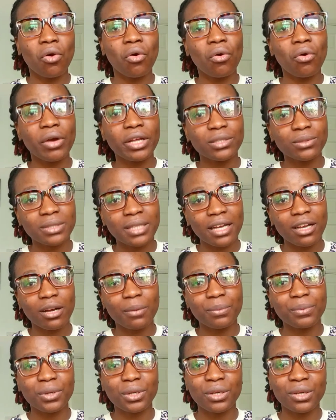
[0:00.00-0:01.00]
oh, it will take
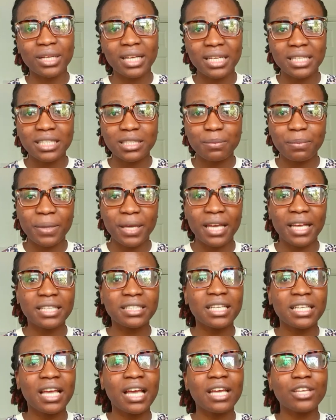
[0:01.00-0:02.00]
up your luggage space,